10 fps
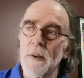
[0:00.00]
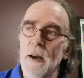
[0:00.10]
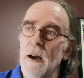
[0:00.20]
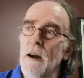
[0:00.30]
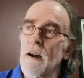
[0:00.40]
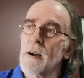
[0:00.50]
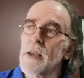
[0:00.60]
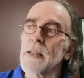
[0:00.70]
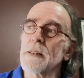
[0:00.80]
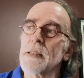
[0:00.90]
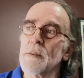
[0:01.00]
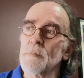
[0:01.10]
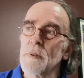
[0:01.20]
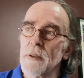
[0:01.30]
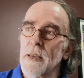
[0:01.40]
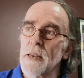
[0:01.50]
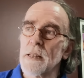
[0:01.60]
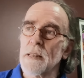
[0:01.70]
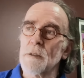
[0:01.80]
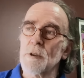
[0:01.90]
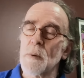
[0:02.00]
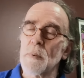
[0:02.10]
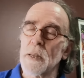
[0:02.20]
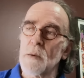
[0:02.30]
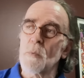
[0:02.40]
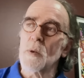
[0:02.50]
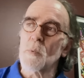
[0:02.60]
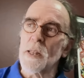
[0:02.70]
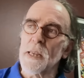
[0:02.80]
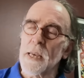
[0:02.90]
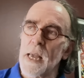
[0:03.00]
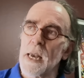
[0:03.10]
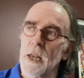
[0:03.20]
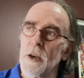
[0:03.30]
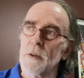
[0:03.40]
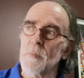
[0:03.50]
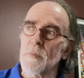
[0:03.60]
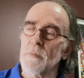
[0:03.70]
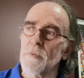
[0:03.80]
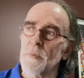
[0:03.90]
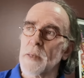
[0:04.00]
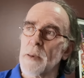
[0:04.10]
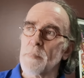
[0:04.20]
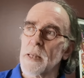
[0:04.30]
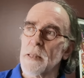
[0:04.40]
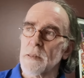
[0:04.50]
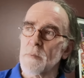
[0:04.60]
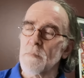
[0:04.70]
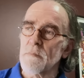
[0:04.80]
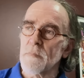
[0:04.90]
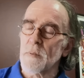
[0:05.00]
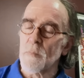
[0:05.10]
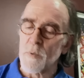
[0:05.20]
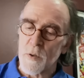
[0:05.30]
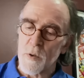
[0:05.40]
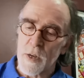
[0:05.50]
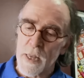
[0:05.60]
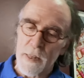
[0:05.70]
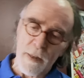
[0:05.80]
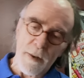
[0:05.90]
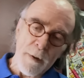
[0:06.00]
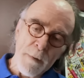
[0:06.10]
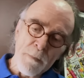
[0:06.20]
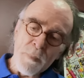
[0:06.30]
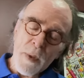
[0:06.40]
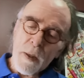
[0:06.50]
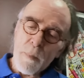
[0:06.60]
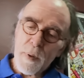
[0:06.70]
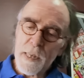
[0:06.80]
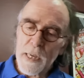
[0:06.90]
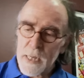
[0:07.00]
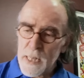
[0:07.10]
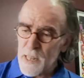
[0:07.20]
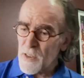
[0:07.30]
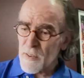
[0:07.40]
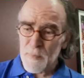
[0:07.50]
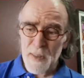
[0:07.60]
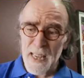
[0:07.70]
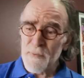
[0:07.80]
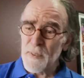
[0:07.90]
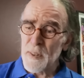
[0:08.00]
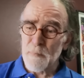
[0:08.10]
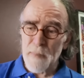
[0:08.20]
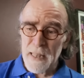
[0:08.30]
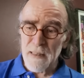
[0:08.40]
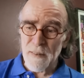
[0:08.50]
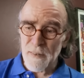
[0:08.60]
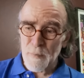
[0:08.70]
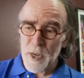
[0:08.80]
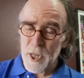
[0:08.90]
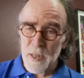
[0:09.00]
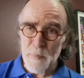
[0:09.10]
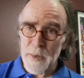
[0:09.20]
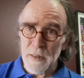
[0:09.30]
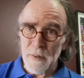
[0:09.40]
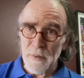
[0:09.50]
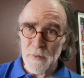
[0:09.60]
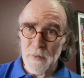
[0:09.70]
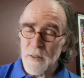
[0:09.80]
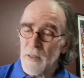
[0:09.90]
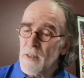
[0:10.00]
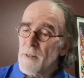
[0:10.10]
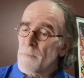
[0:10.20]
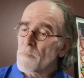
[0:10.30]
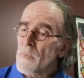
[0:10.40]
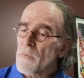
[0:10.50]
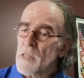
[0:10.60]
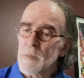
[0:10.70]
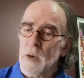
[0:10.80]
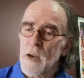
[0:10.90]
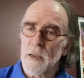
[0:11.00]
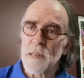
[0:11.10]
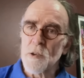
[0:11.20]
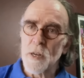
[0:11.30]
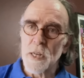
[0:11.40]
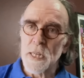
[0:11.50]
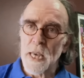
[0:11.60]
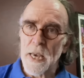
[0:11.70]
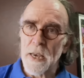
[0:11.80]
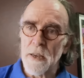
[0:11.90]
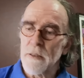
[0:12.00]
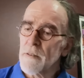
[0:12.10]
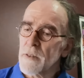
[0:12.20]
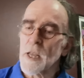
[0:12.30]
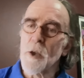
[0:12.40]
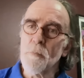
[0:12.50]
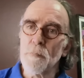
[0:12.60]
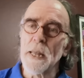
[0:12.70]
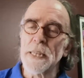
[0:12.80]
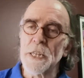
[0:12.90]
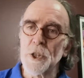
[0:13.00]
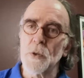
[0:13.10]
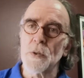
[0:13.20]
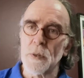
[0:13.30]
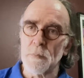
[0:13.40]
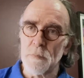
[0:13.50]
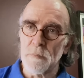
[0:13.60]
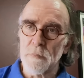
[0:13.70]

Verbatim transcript: uh, in deep, get in deep trouble. And one, one thing I learned from that place that was a good lesson particularly soft, but even the metal, the precious metals. These markets are on a tear. Don't bloody short them